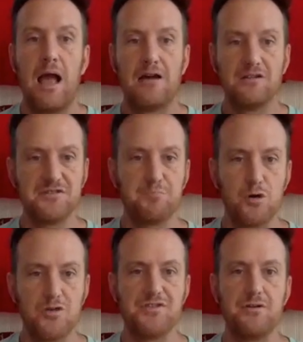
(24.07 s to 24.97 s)
How does
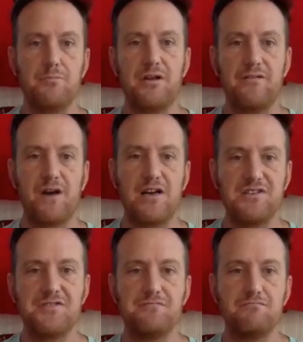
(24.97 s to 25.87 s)
Buddhism
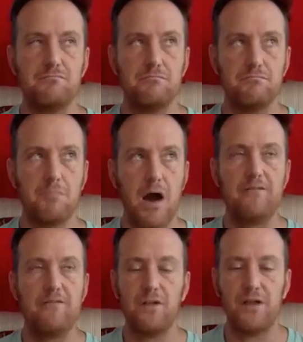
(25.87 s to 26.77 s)
advise
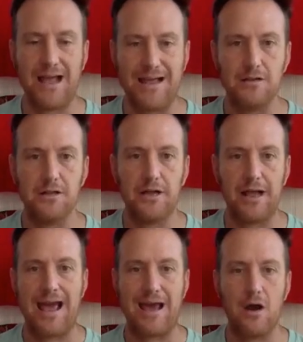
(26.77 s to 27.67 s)
mindfully
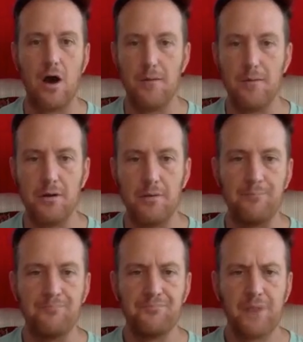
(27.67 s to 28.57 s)
handling ad
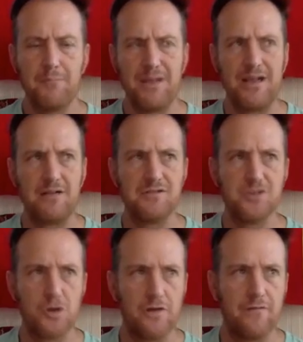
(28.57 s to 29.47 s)
hominem, meaning
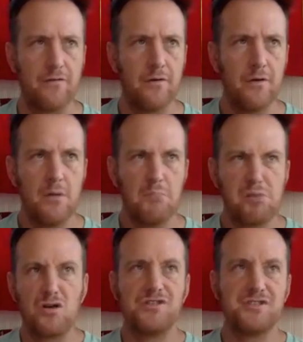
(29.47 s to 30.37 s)
sort of
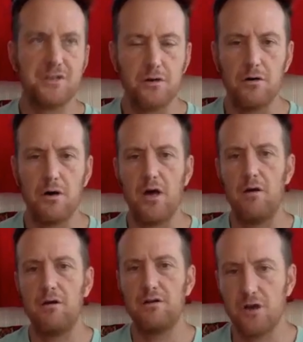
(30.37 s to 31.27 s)
personal,
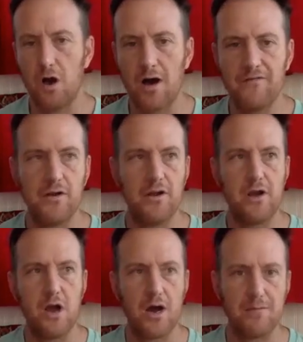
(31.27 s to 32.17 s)
often
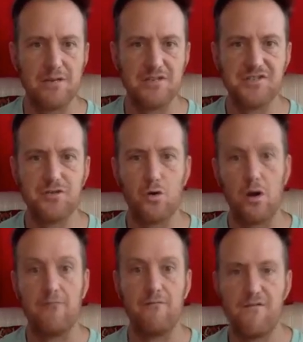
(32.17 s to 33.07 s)
anonymous
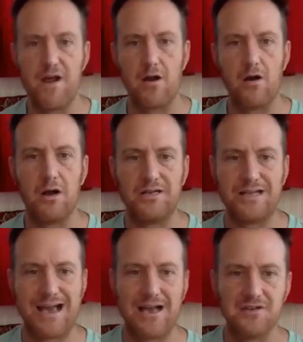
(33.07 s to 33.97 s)
or unfair
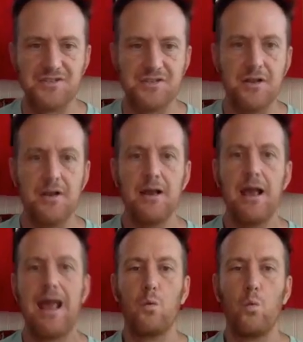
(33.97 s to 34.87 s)
attacks?
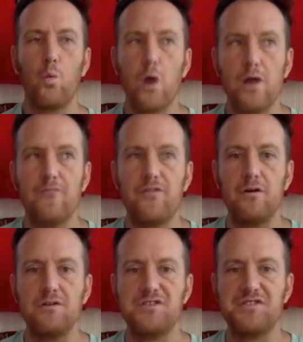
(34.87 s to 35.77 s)
One of
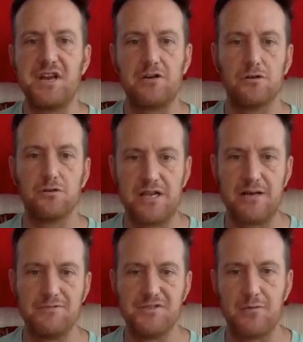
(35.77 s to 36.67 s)
the central
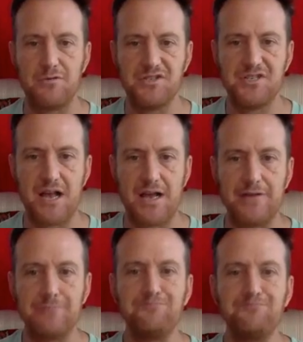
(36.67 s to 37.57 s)
tips I would
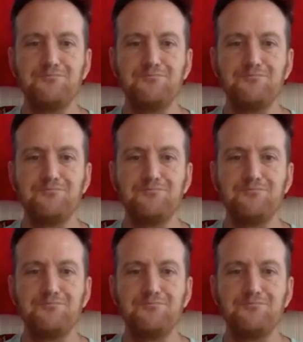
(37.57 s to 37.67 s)
say